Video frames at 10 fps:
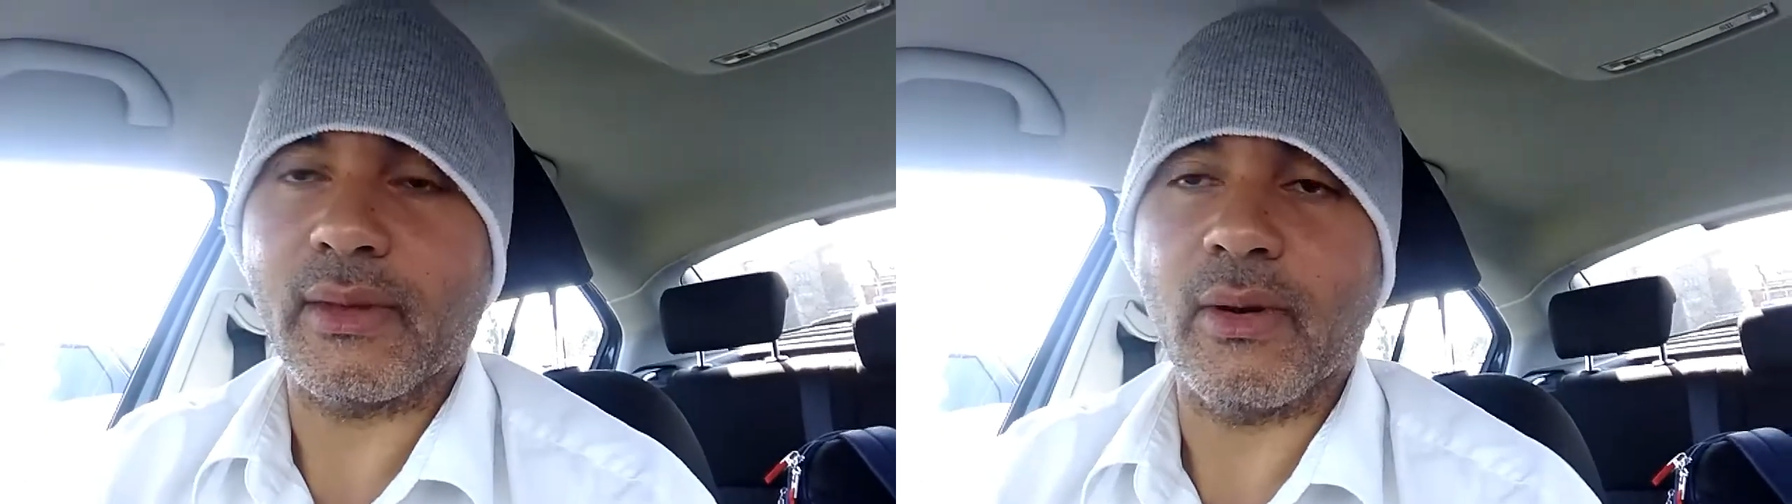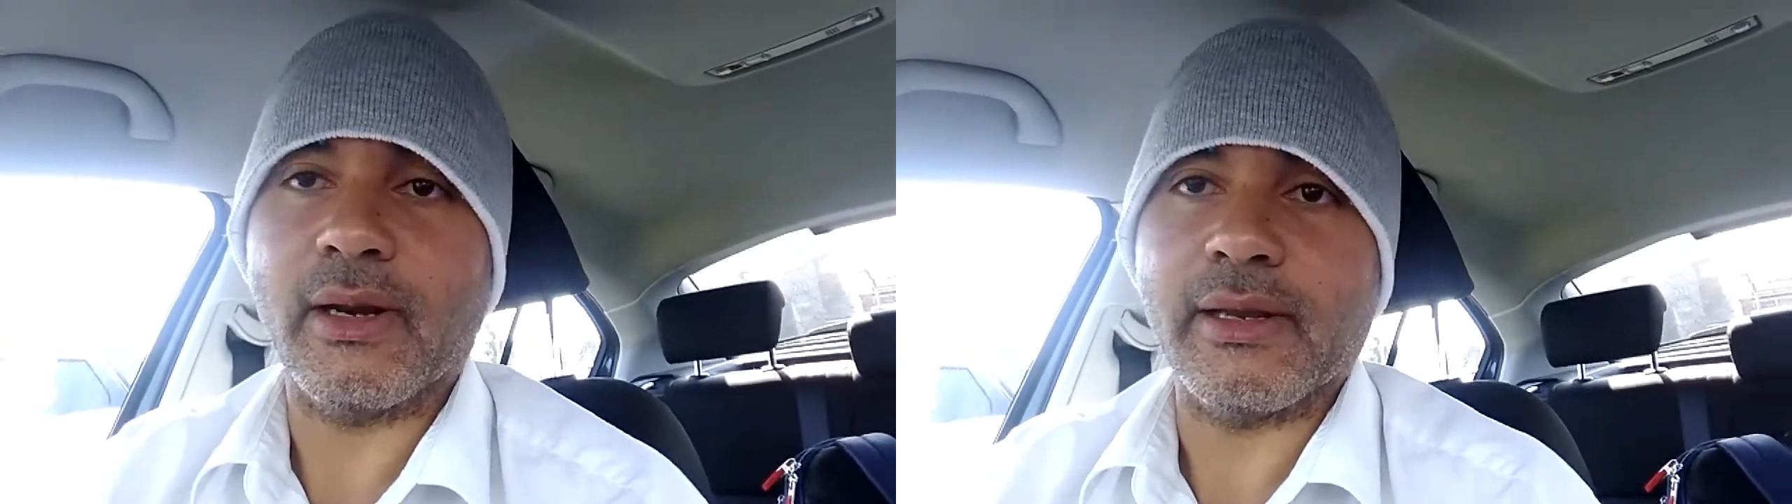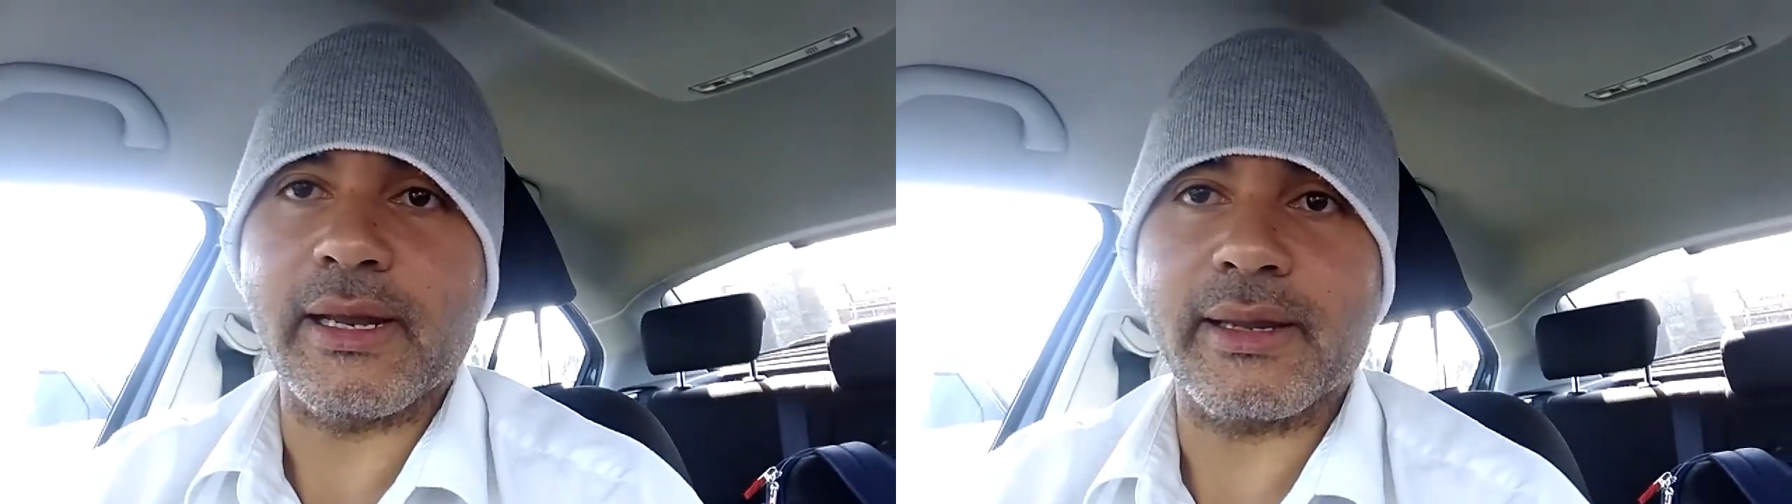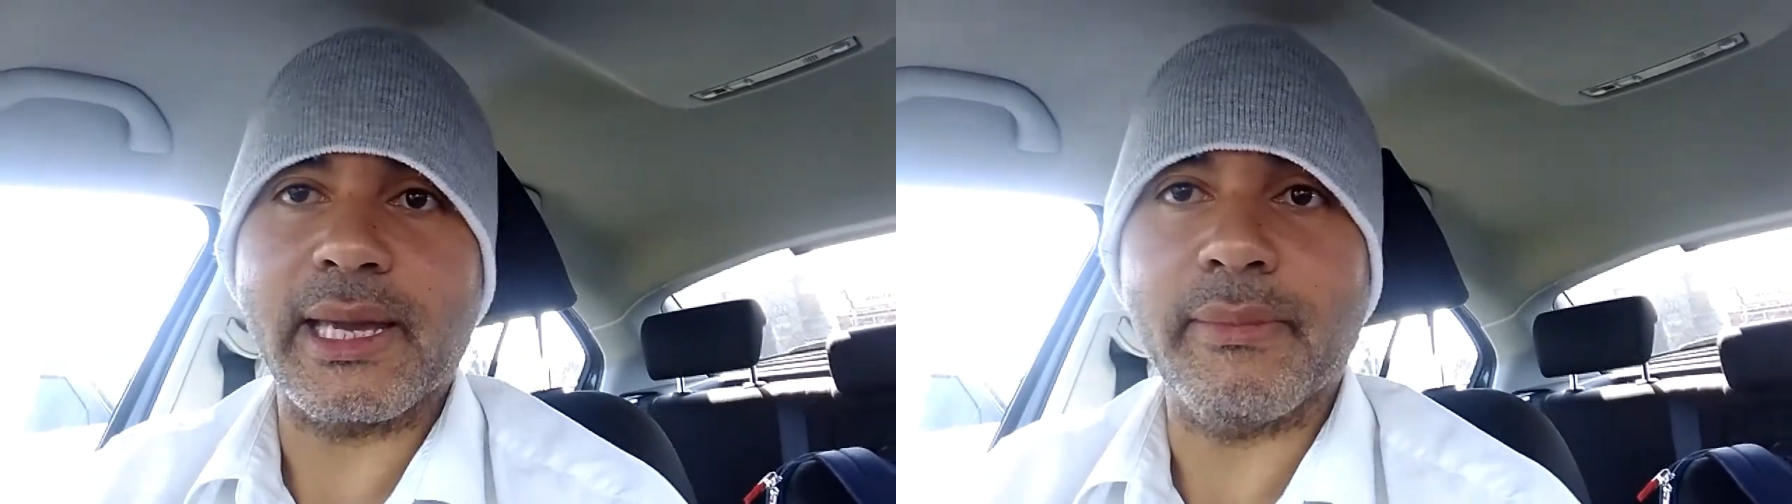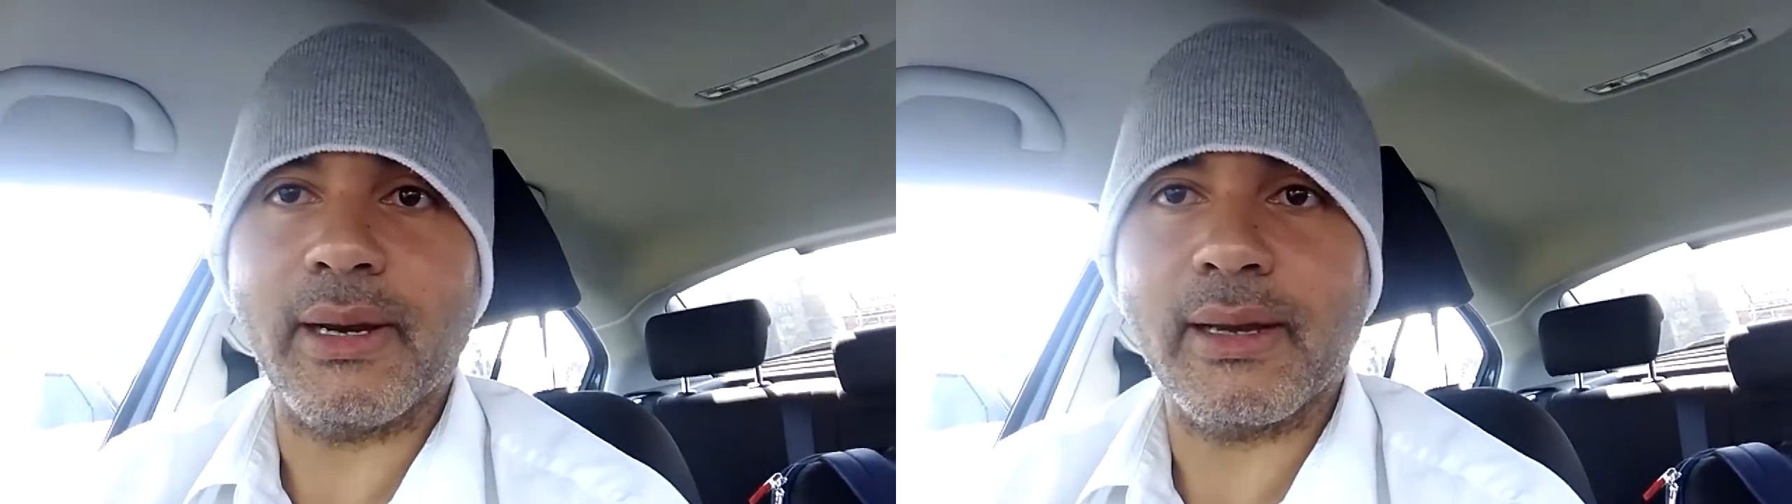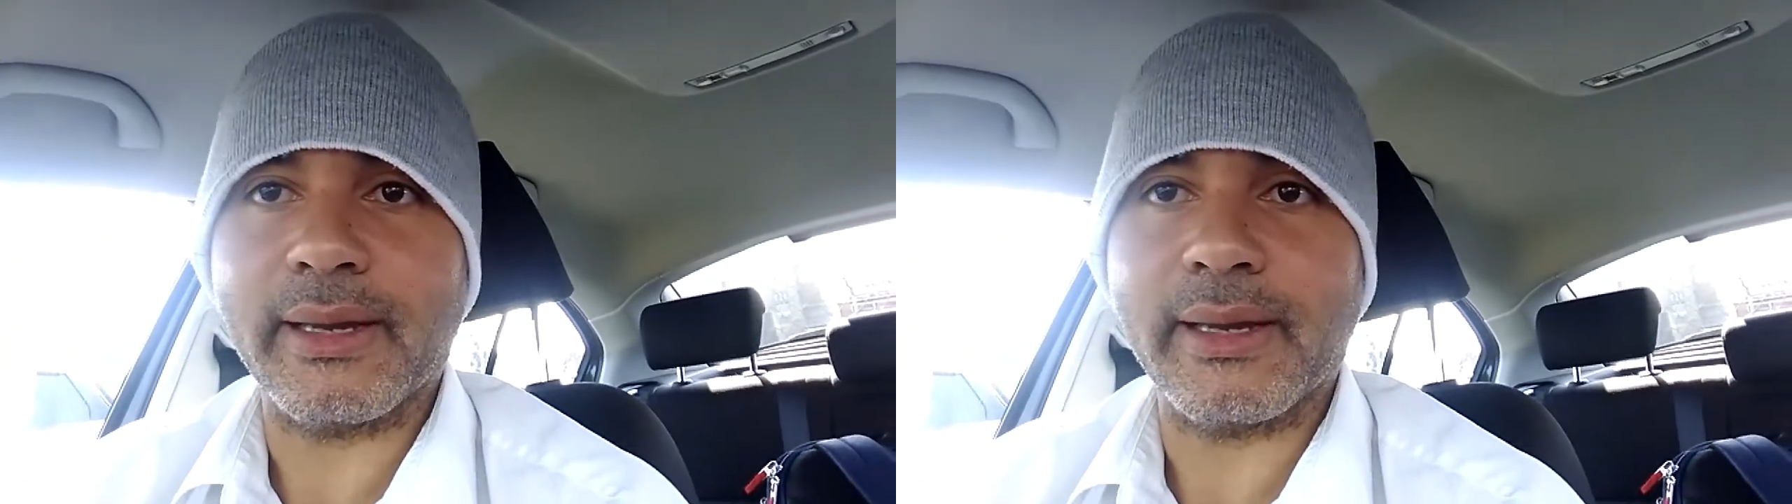gone and then it came back